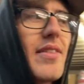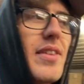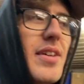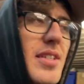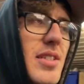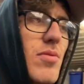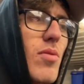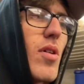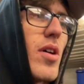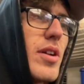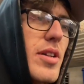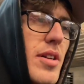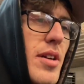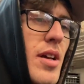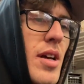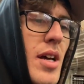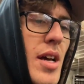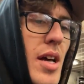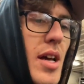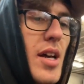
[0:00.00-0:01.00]
this one
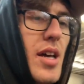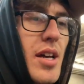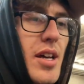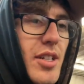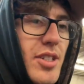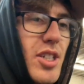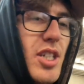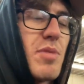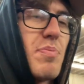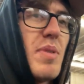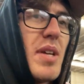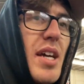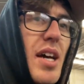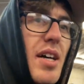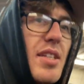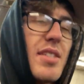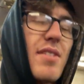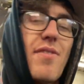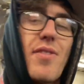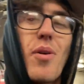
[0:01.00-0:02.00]
just
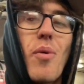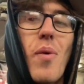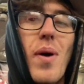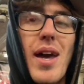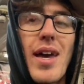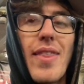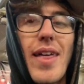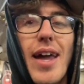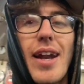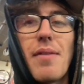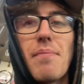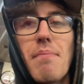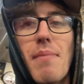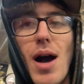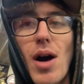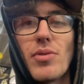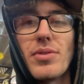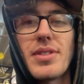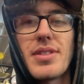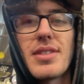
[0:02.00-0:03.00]
because of the way that it
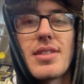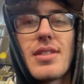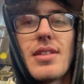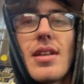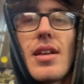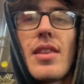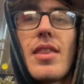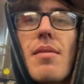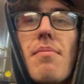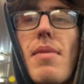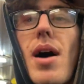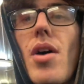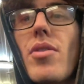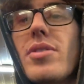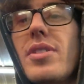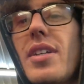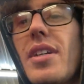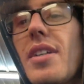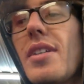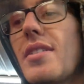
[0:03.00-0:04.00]
mounts. The
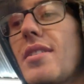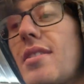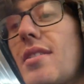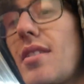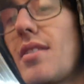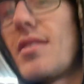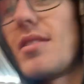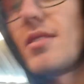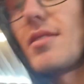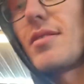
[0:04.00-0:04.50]
mounting is,